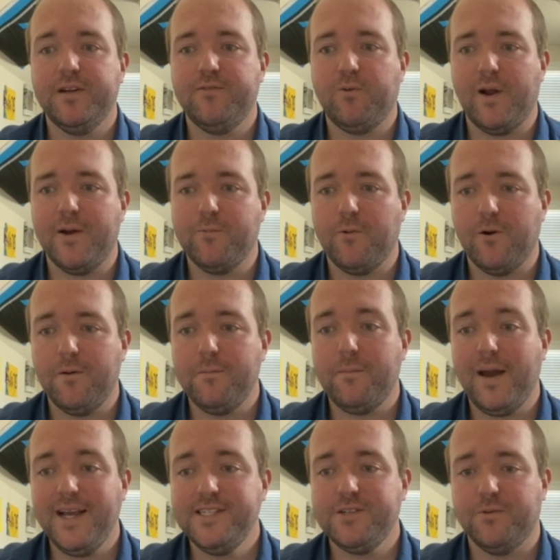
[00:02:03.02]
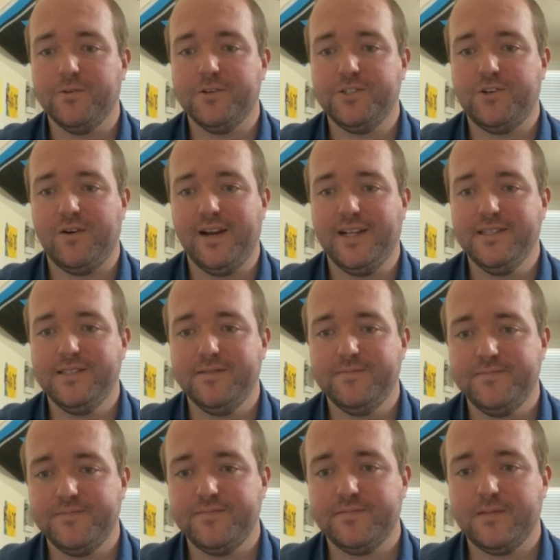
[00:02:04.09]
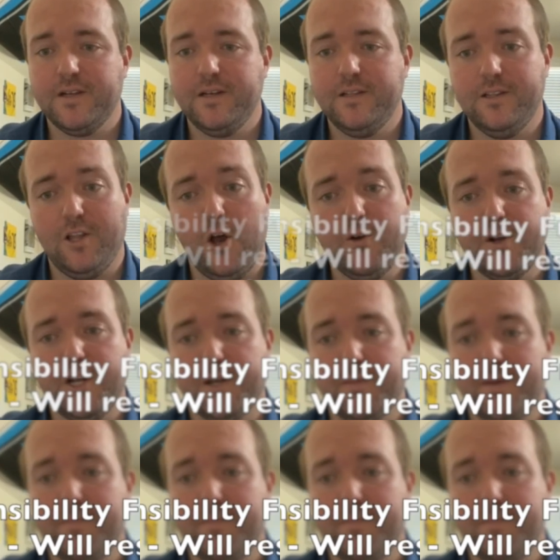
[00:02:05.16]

framework based on the strengths. Logan could be